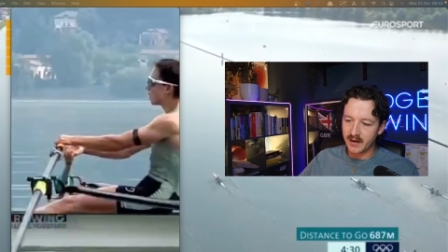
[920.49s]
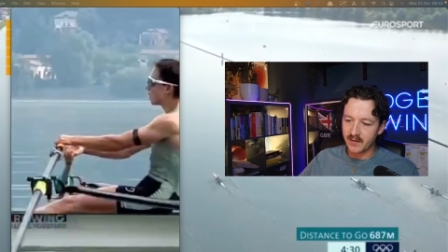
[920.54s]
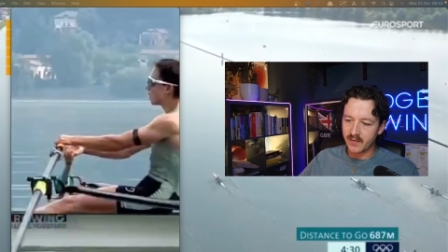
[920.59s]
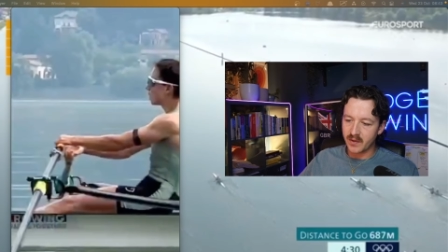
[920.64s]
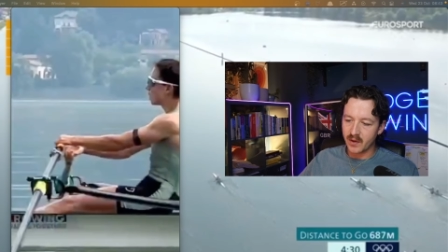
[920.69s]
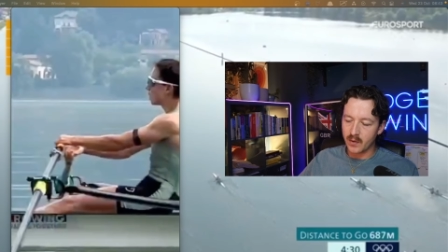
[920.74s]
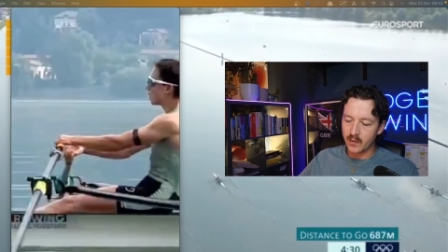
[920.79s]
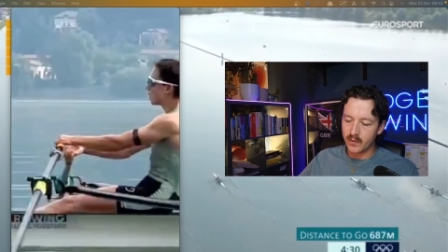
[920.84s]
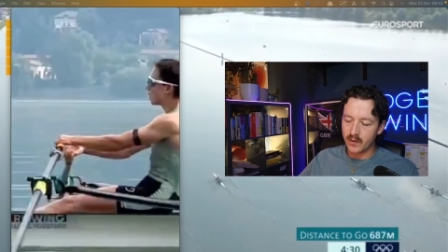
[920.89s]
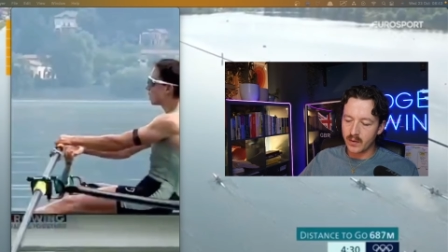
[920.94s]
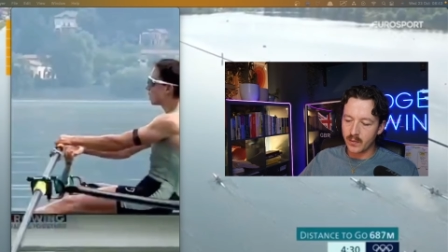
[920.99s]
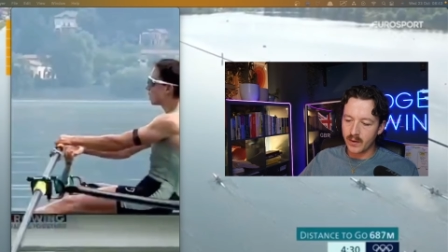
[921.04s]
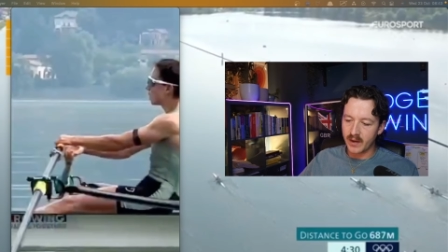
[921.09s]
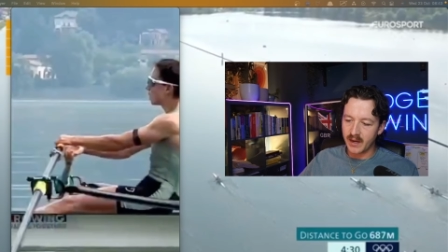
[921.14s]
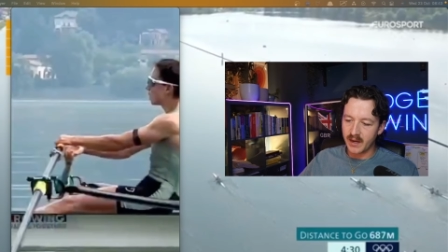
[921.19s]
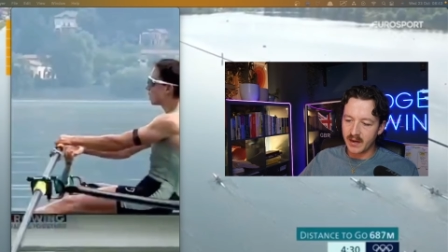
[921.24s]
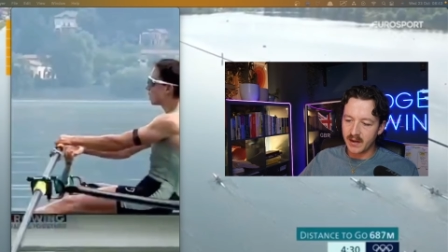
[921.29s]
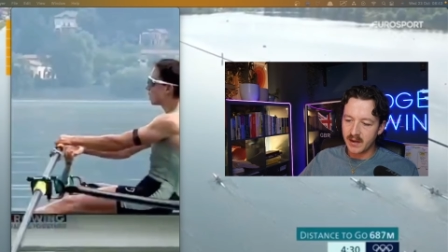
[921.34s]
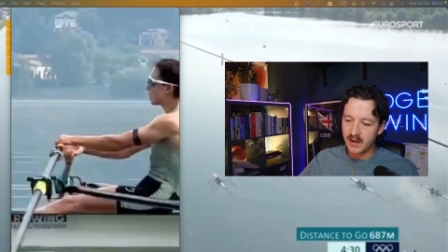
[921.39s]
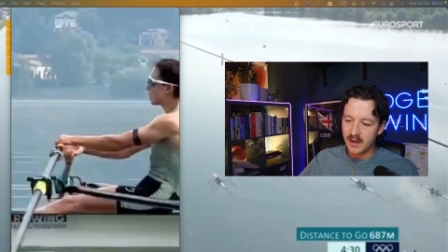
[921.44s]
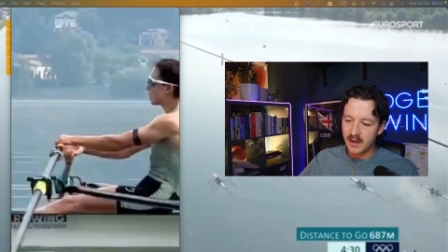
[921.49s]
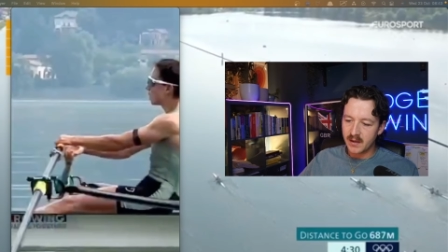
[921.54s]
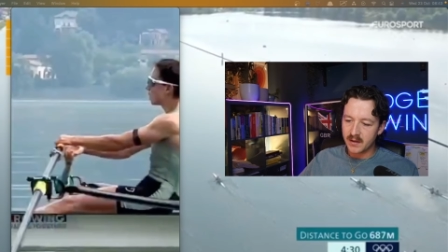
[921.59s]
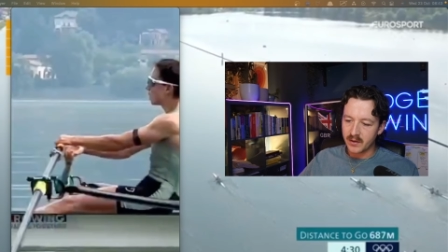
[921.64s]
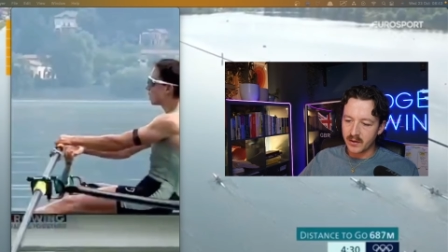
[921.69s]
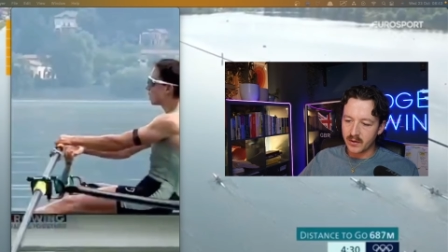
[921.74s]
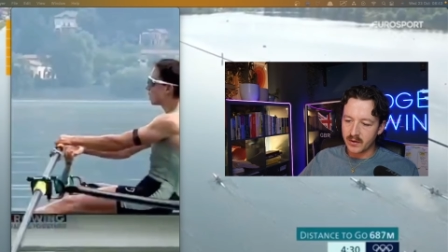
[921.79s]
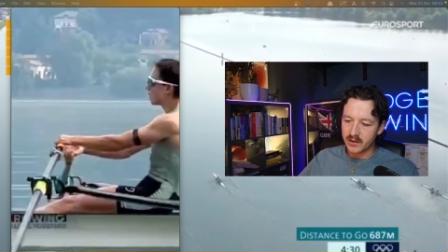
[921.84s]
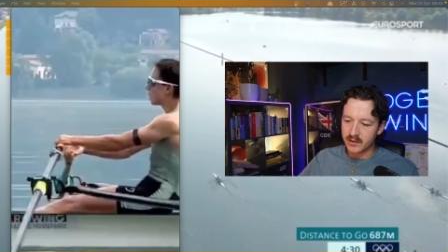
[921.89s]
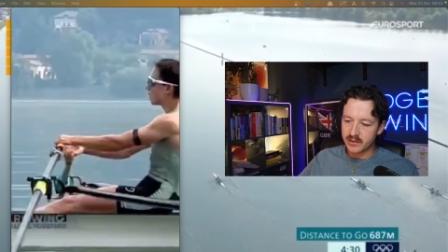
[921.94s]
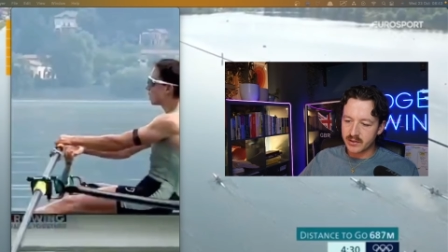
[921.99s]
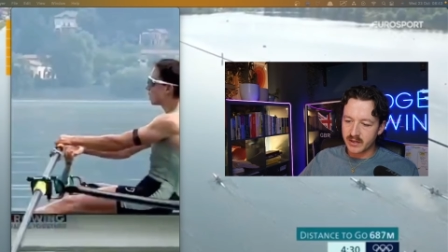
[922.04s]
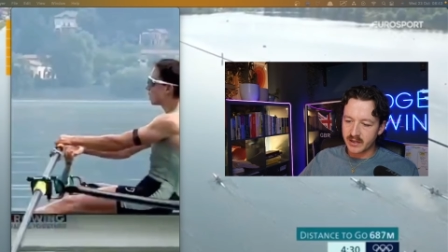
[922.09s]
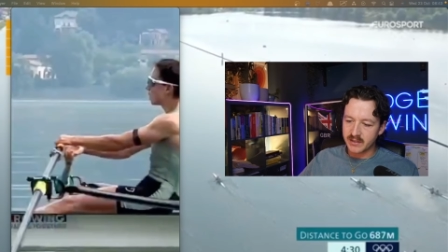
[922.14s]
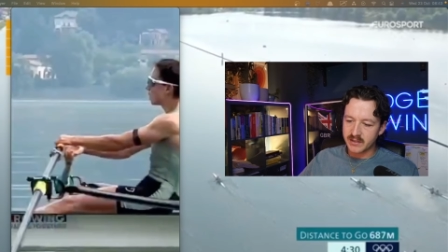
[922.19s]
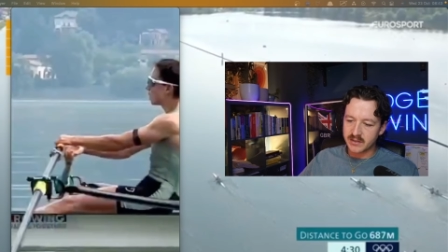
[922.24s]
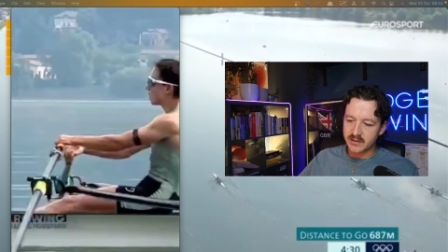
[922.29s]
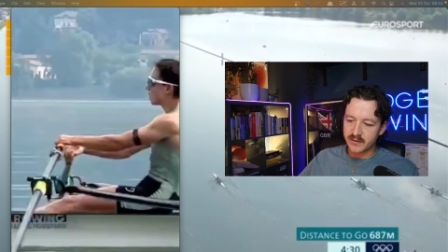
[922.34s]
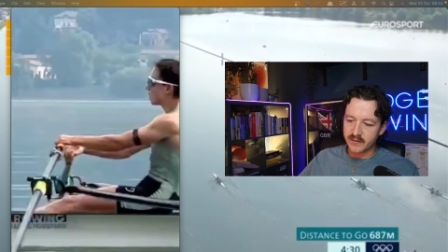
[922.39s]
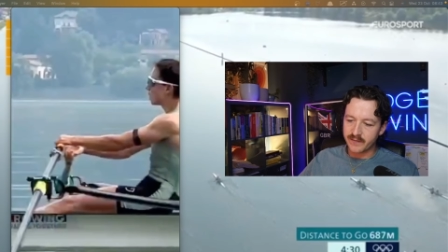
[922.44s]
And the only way you can
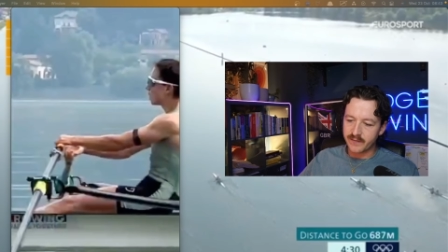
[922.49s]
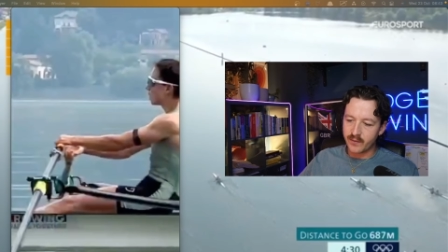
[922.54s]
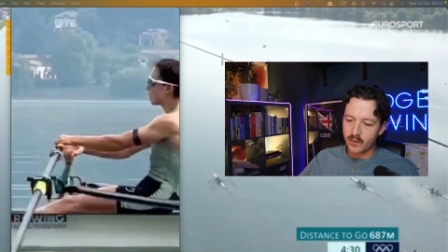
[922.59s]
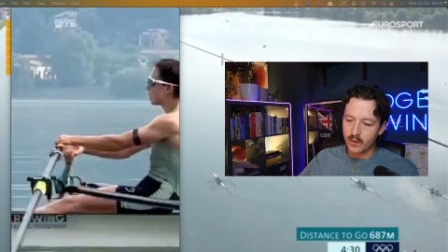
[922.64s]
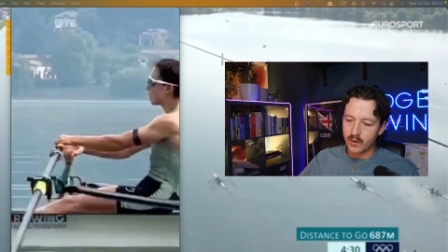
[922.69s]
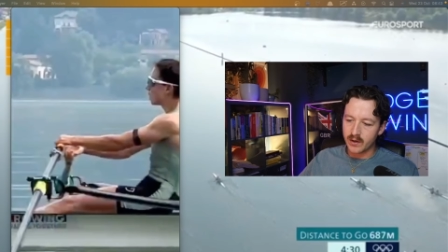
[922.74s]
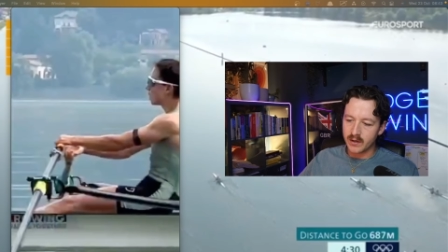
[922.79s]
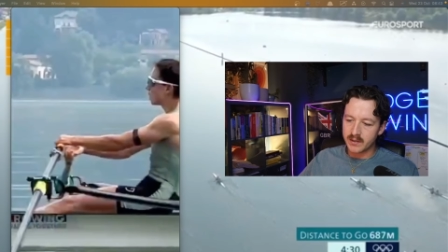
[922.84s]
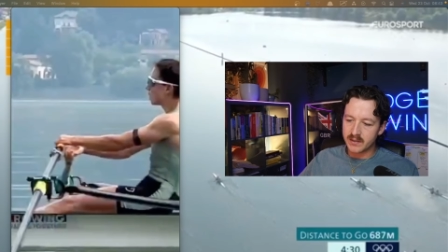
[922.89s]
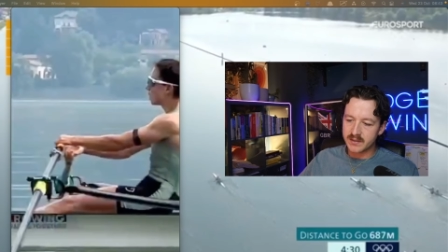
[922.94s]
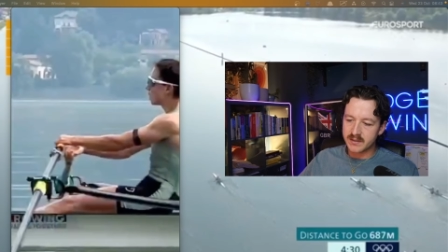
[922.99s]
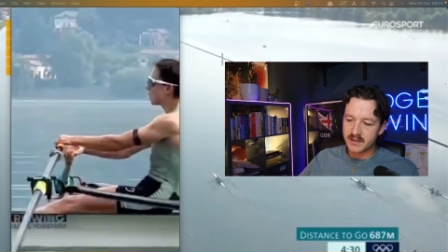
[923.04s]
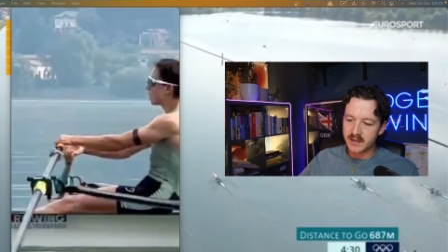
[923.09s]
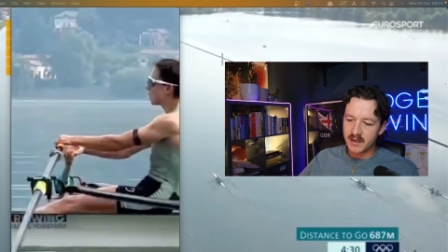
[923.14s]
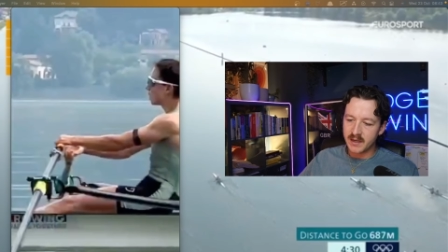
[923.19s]
transfer force